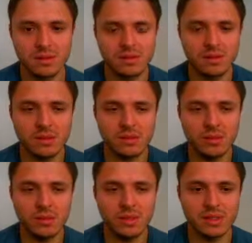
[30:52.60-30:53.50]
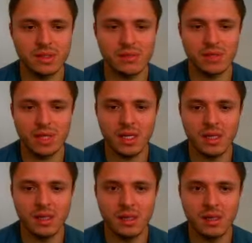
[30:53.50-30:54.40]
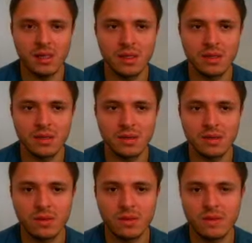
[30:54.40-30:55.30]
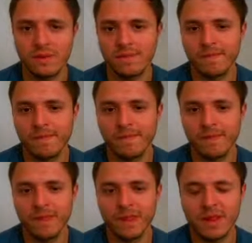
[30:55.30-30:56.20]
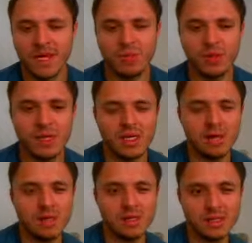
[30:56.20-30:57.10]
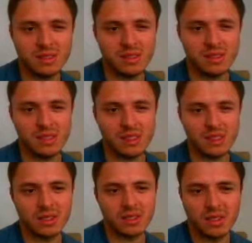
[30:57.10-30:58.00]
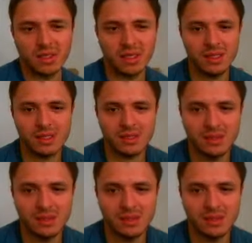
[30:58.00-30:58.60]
Oh, there's something okay. And I'm winning. This doesn't look nice.